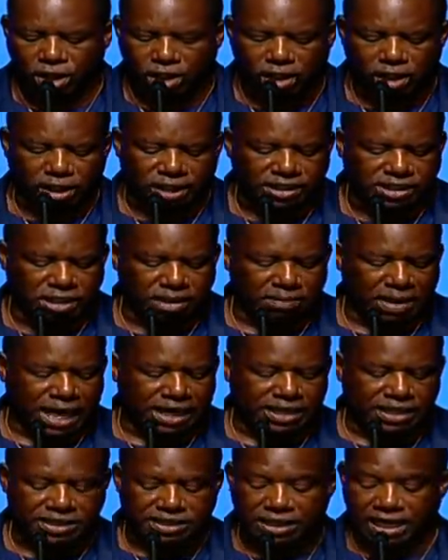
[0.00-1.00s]
Look at
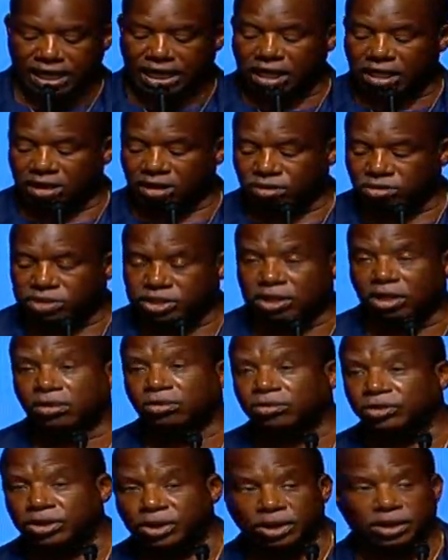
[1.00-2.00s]
somebody and say, hello,
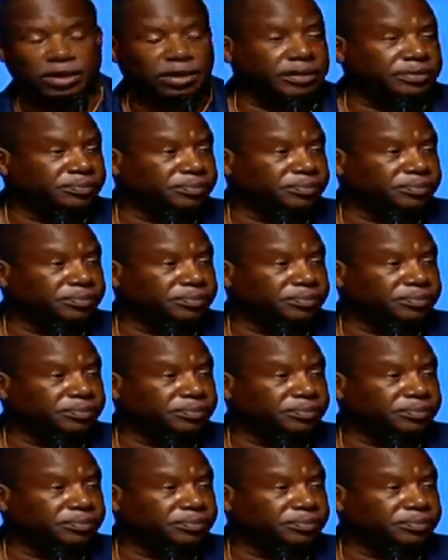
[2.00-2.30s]
soldier.